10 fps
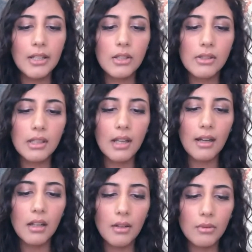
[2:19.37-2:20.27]
Using
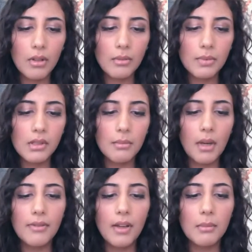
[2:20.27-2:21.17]
nylon ropes,
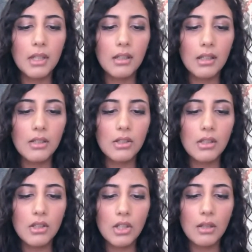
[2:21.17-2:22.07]
my family leashed
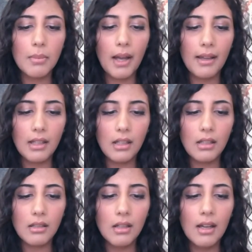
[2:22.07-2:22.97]
the sheep at
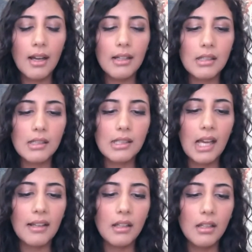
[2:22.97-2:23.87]
Eid as it
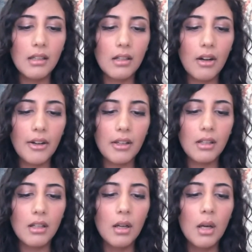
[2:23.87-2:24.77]
sat in the
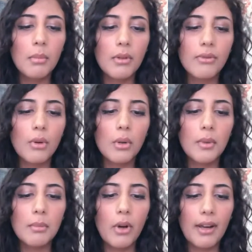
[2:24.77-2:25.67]
garden before
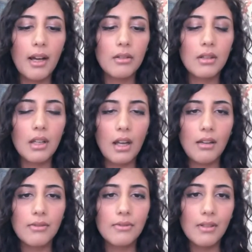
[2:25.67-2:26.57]
we brought out the
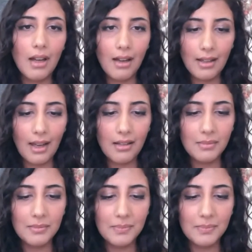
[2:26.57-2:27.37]
knife again.